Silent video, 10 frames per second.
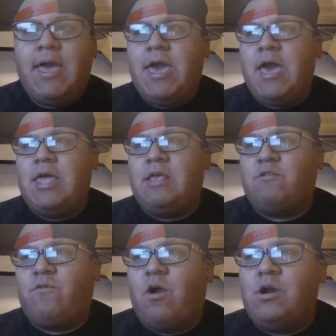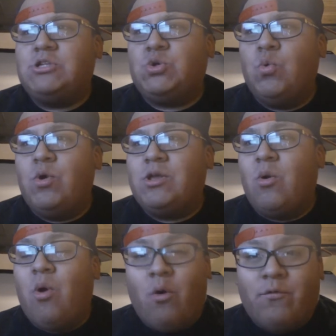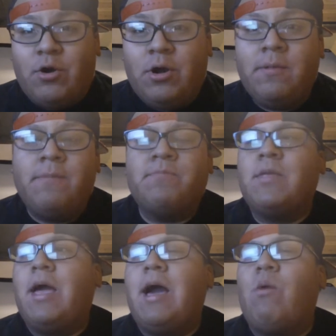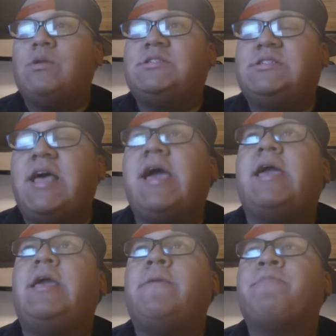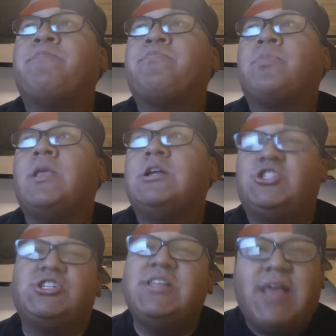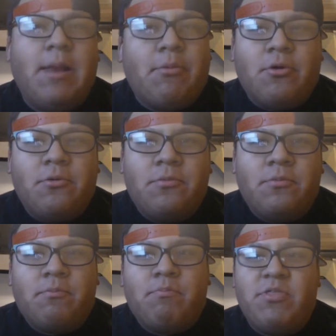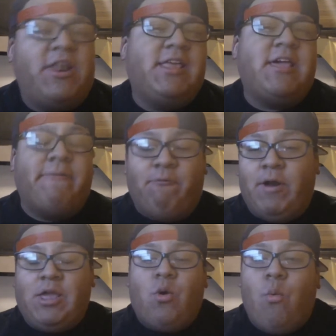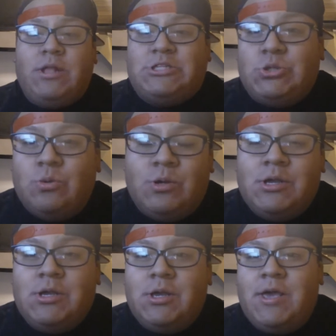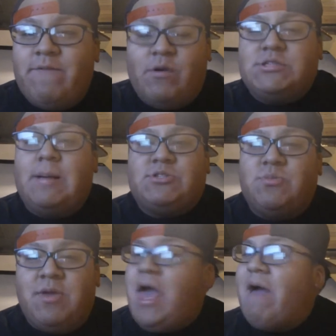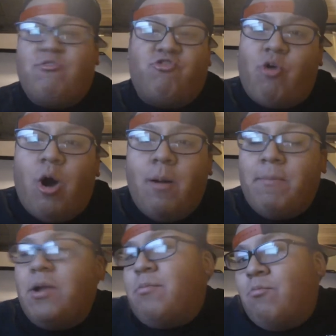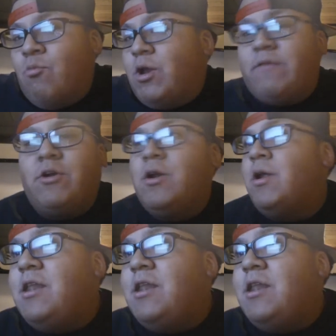And as far as who would go over, I would say Justin Gabriel. But then again, Frankie can win too. If it was up to me, I'd have a draw, but whatever.